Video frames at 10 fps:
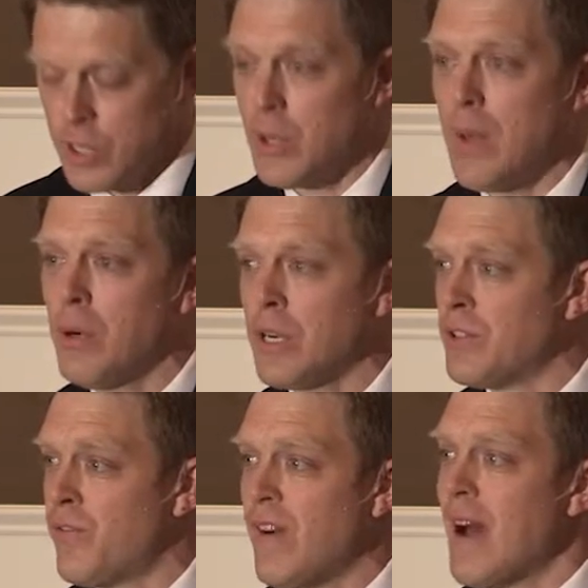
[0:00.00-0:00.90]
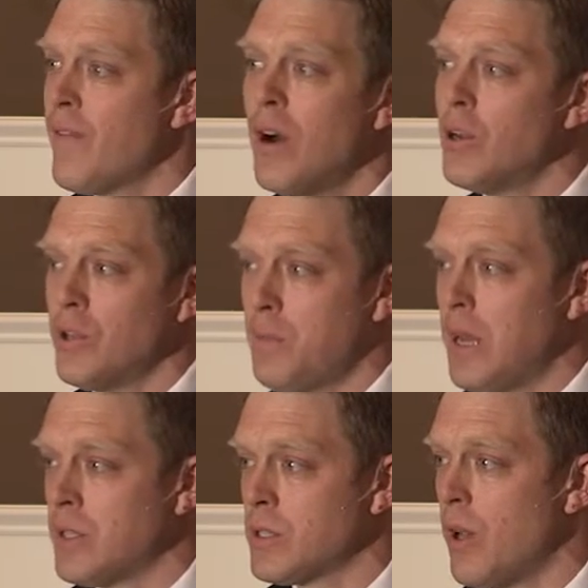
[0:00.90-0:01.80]
So that book is 500
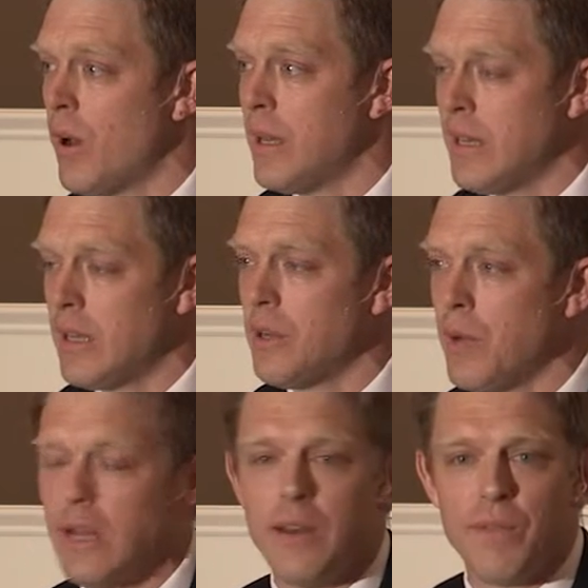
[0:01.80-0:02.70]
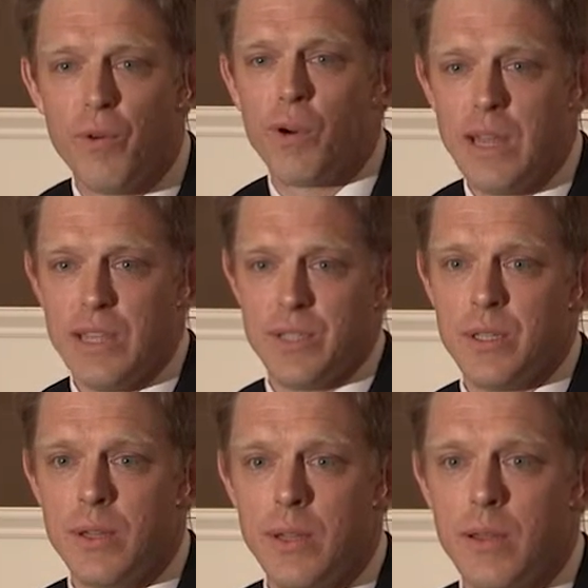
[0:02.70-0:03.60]
pages long, and Danley read it in four days.